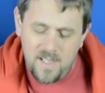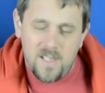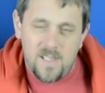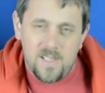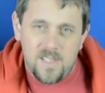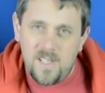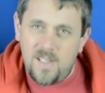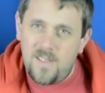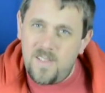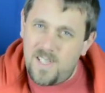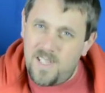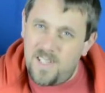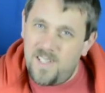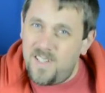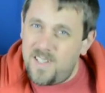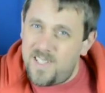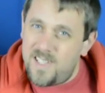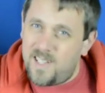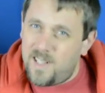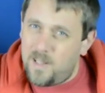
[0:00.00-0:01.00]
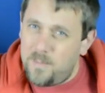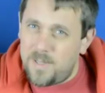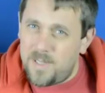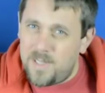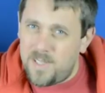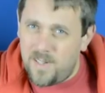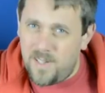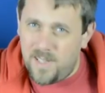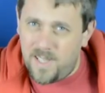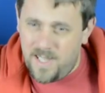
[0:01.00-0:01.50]
So there's a nice little
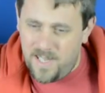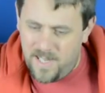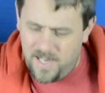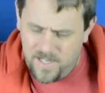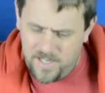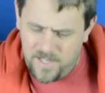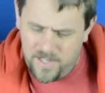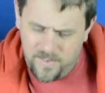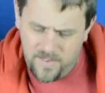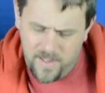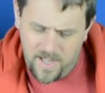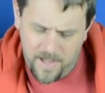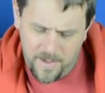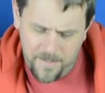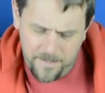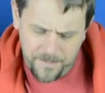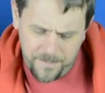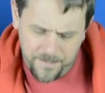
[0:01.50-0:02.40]
Masonic connection there.